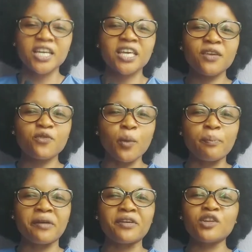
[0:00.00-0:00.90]
Give your
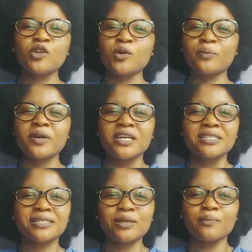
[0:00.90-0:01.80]
perineum
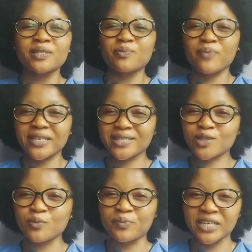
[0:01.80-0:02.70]
some space
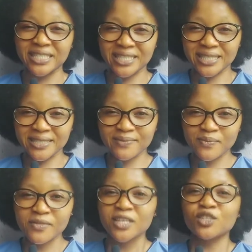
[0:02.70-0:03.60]
to breathe.
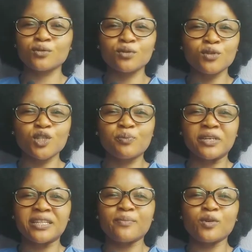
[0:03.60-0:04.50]
Use
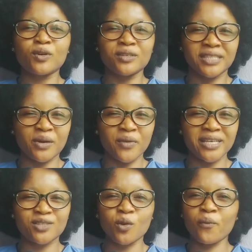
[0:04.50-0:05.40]
breathable
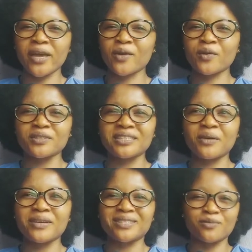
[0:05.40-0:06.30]
underwears. Don't wear your
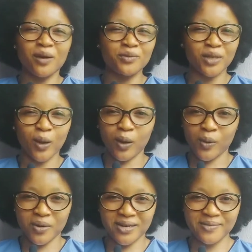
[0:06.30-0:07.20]
underwears round the
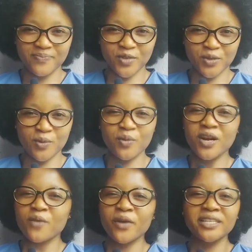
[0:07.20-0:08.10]
clock.
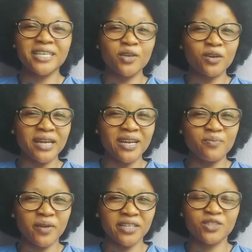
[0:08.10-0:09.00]
When you take your
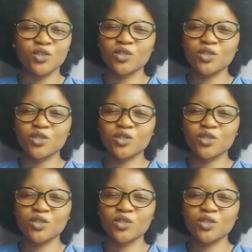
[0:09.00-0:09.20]
night bath,